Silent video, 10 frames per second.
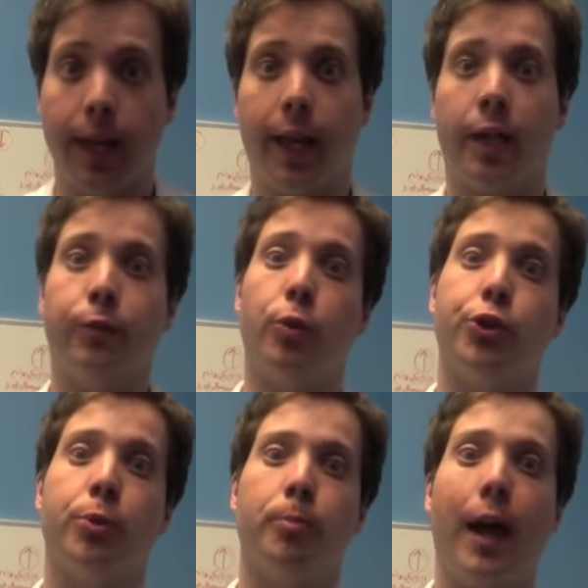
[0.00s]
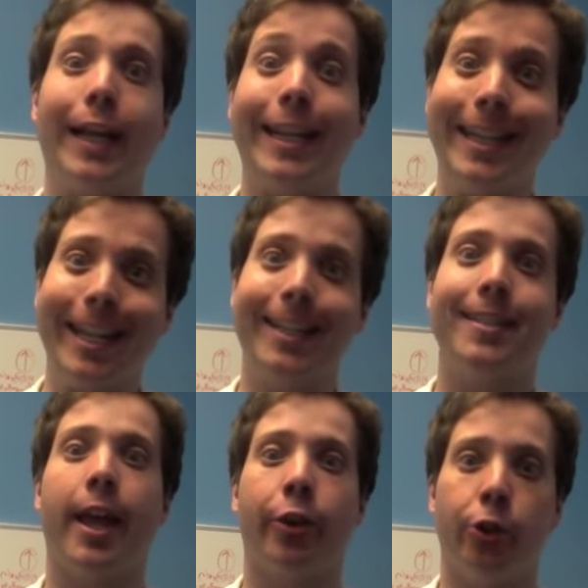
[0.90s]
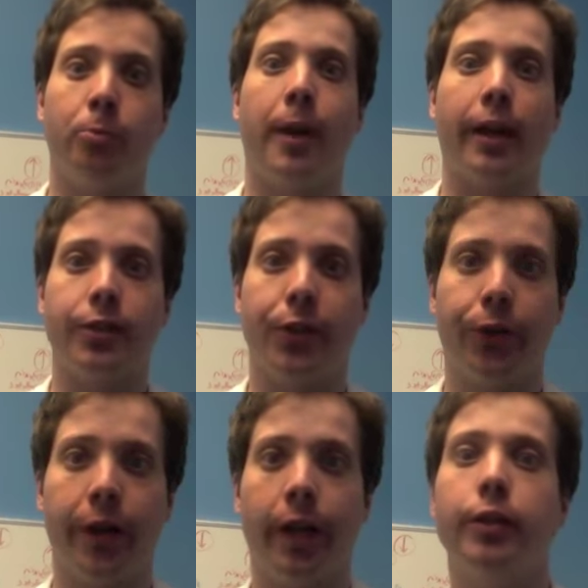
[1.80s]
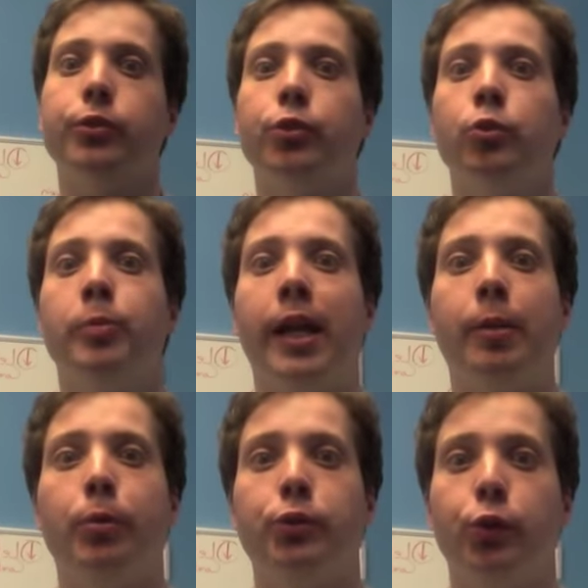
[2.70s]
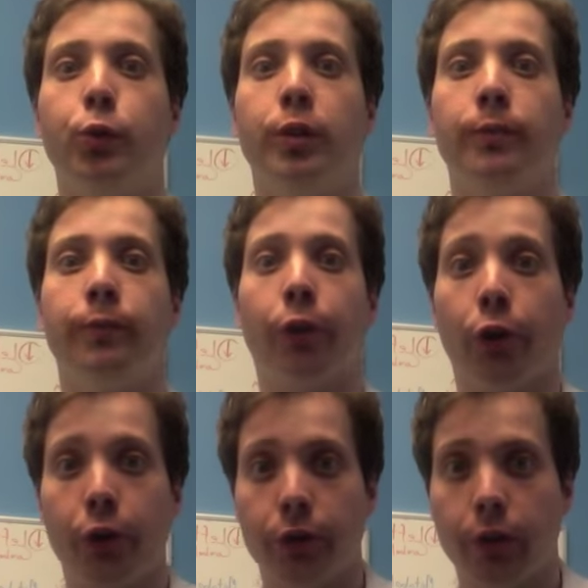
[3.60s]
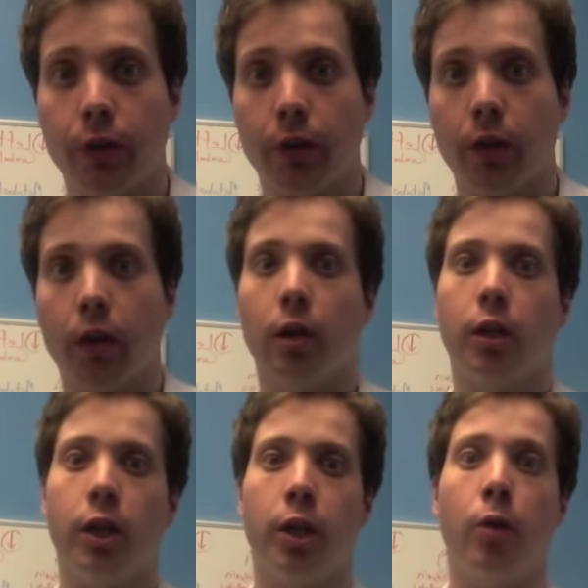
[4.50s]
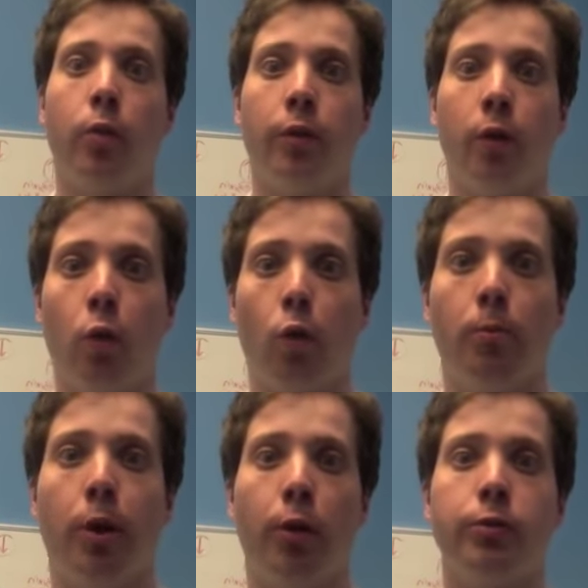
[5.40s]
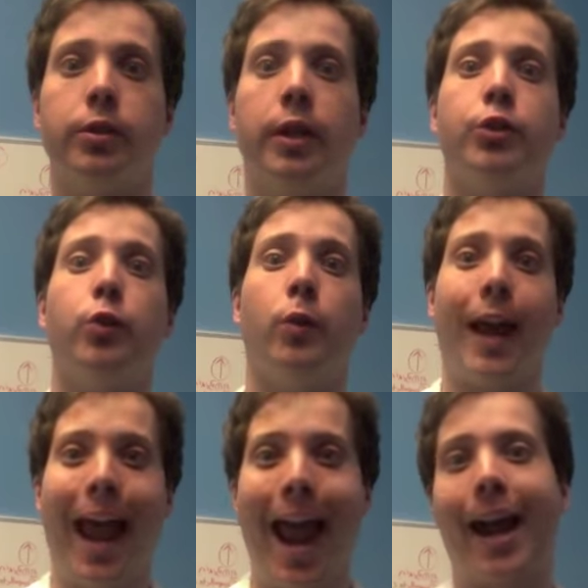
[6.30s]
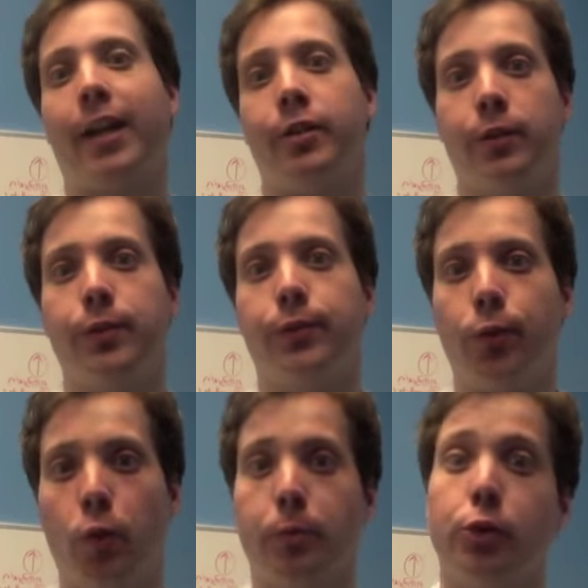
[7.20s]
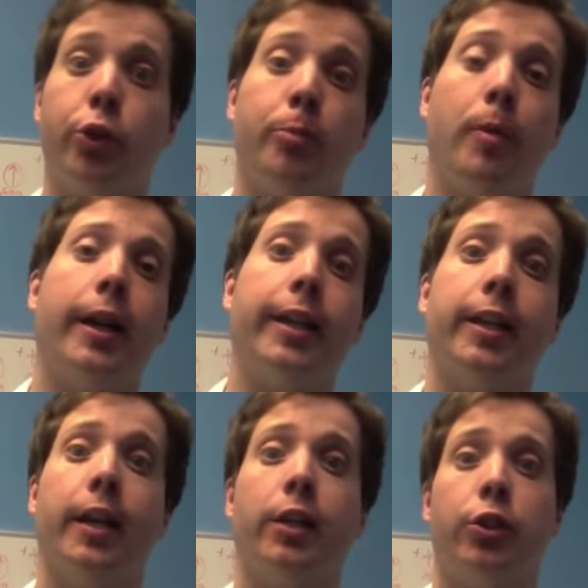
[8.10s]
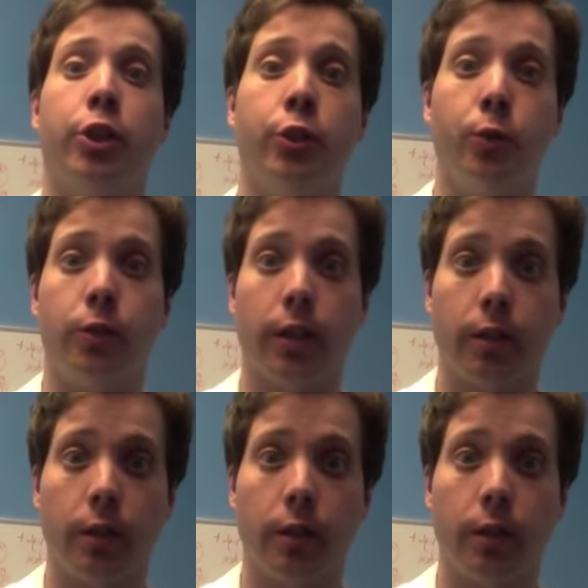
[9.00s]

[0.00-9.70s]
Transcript: And of course, your body needs that good bacteria to be able to convert, the hormones into an active form so your body can actually use it.